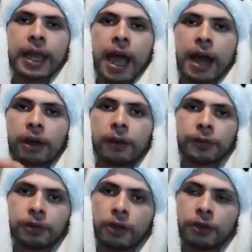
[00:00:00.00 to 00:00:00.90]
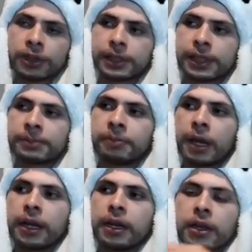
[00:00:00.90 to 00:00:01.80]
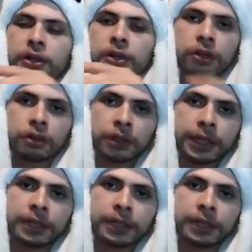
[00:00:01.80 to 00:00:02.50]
I don't know if you noticed this, but your link,